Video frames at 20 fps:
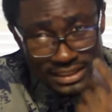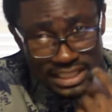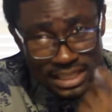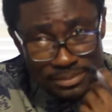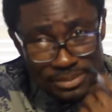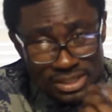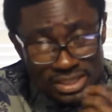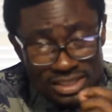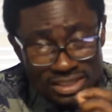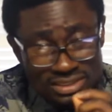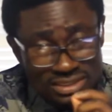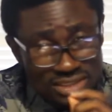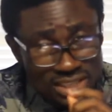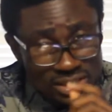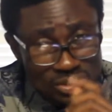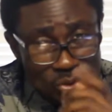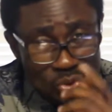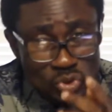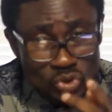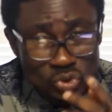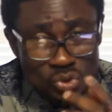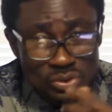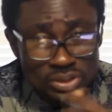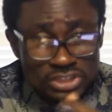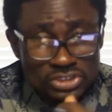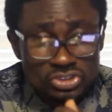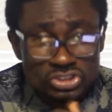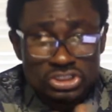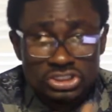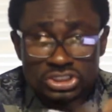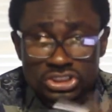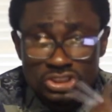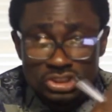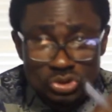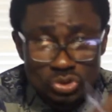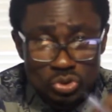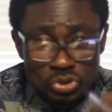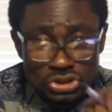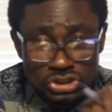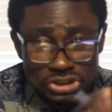chemicals can also lead to the
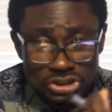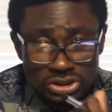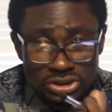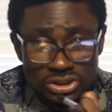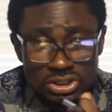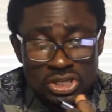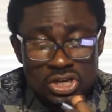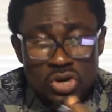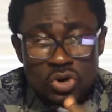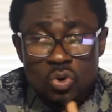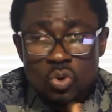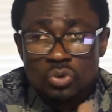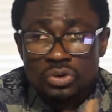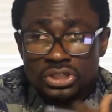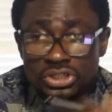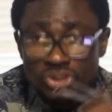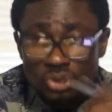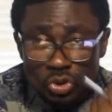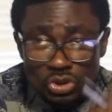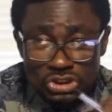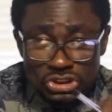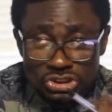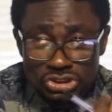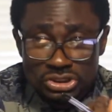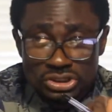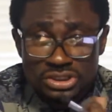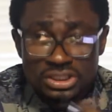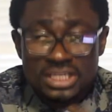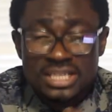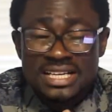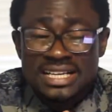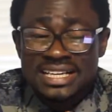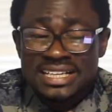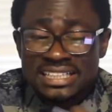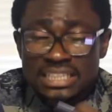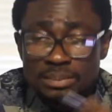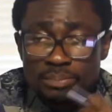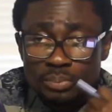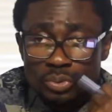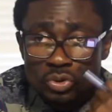destruction or reduction in
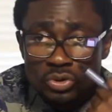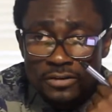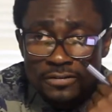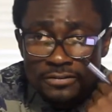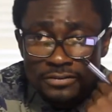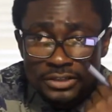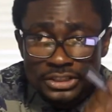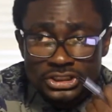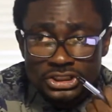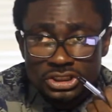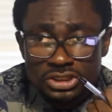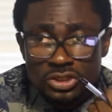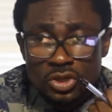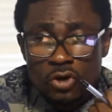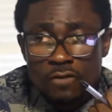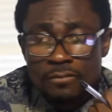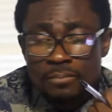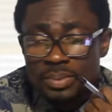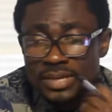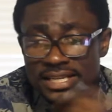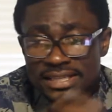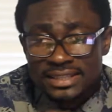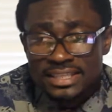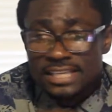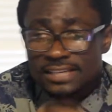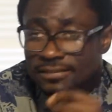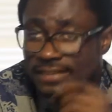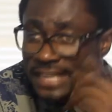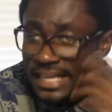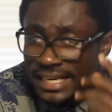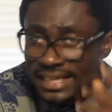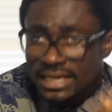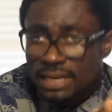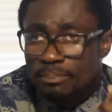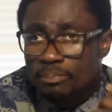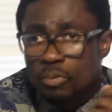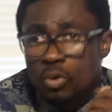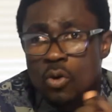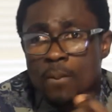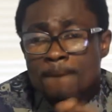the proliferation of platelets in the
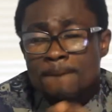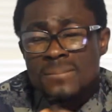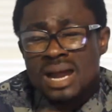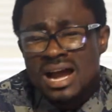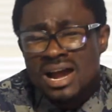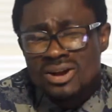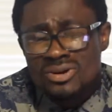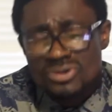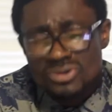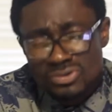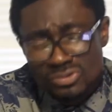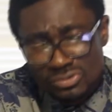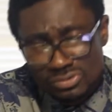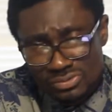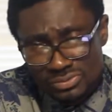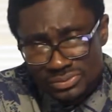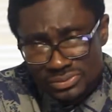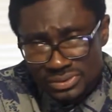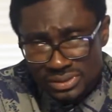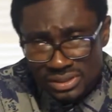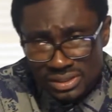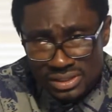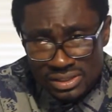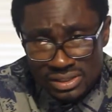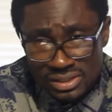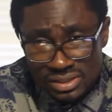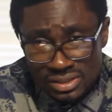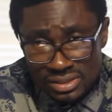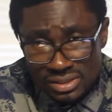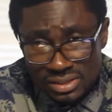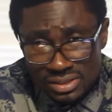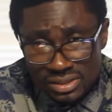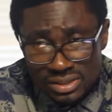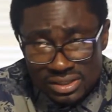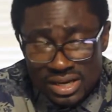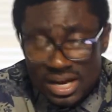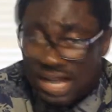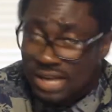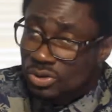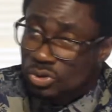bone marrow.
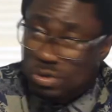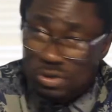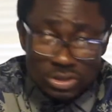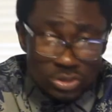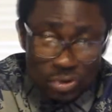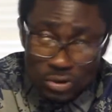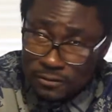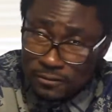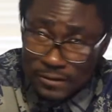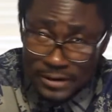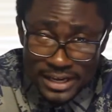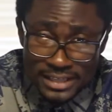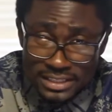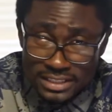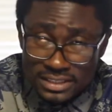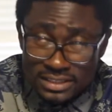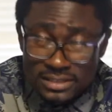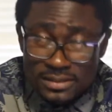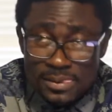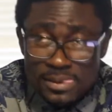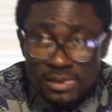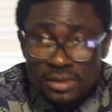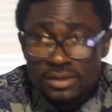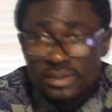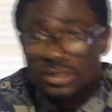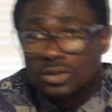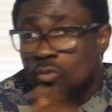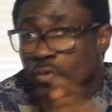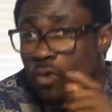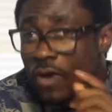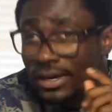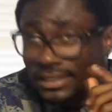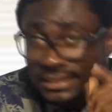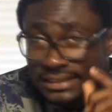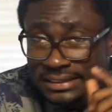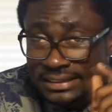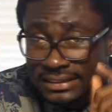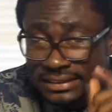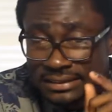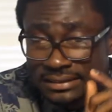And not forgetting the one
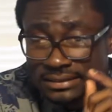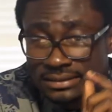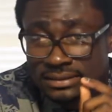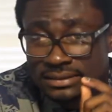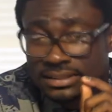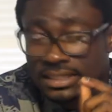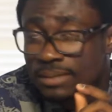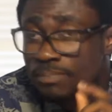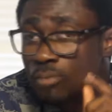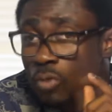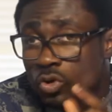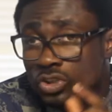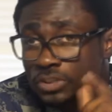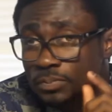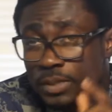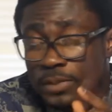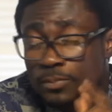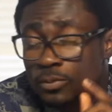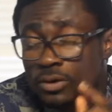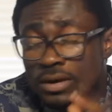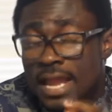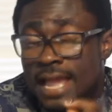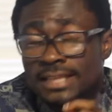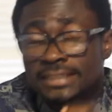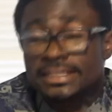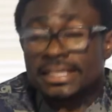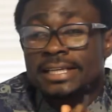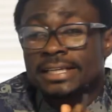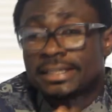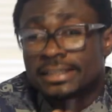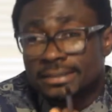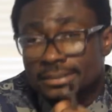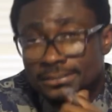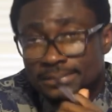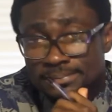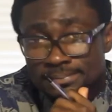thing that most people like taking,